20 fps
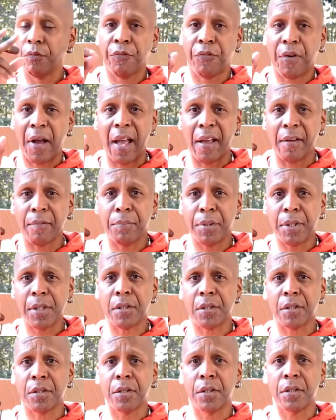five
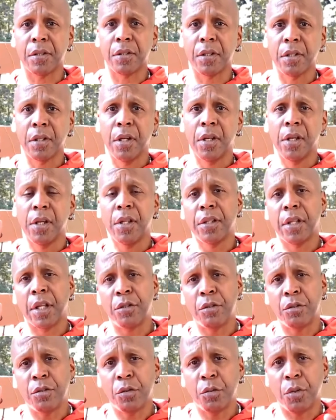businesses
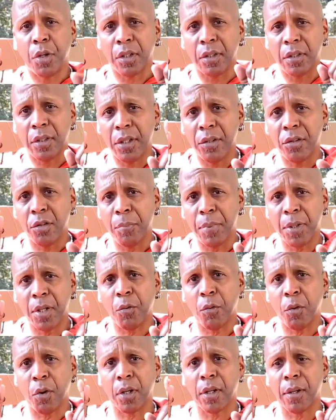that you do a little bit
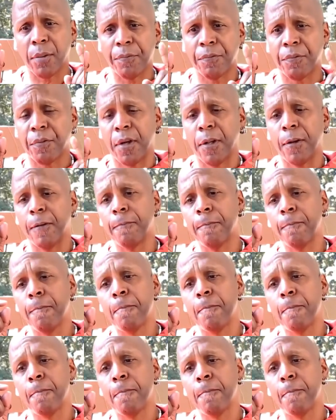of work up front